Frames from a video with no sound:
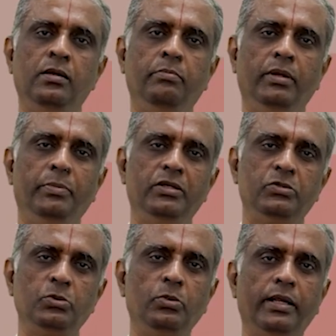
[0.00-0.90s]
maybe
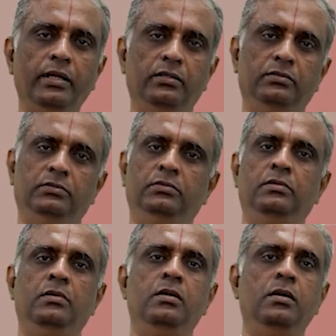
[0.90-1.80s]
student,
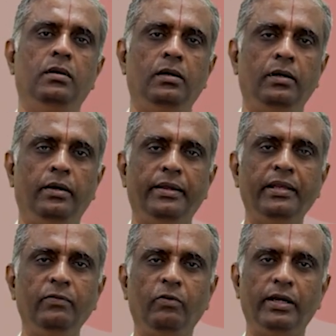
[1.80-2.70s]

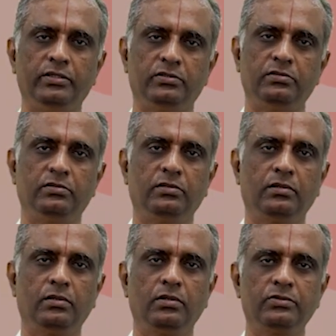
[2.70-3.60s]
invoice,
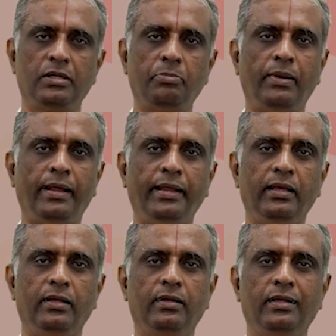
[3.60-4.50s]

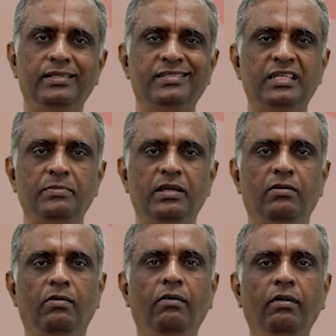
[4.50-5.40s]
supplier, customer,
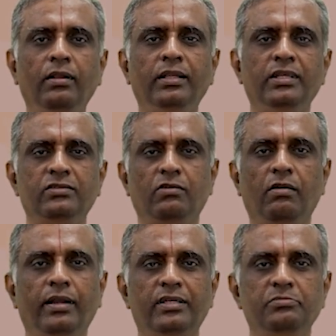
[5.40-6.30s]
all this
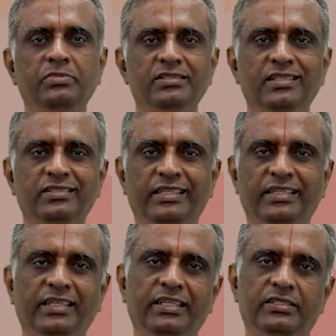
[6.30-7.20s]
called as business
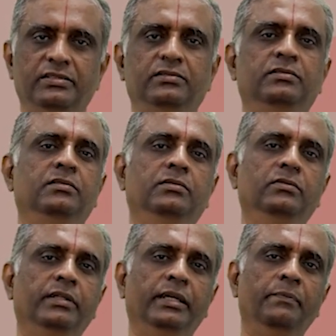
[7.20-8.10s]
entities.
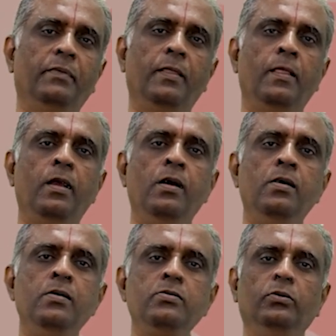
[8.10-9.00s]
Okay.
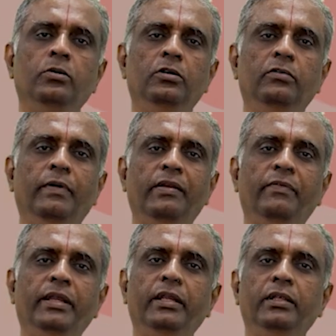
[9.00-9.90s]
So when
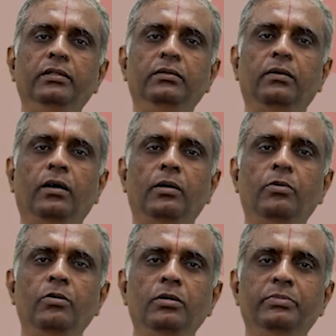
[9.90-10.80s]
we talk
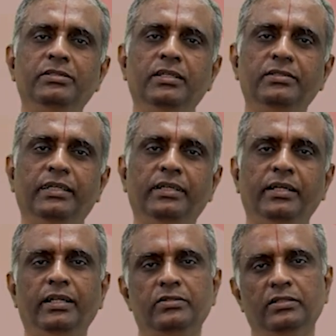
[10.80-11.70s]
about business
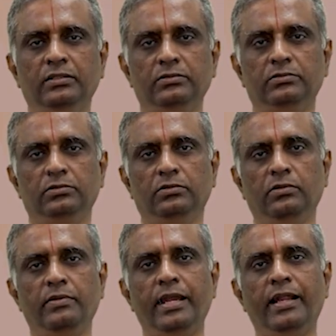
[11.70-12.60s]
entities now, so
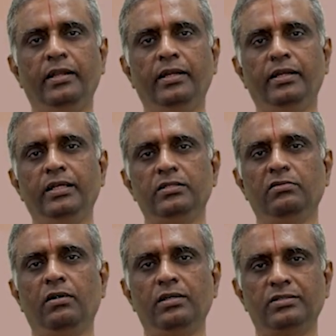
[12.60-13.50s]
the entities
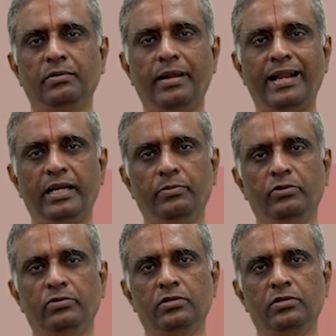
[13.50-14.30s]
got some attributes.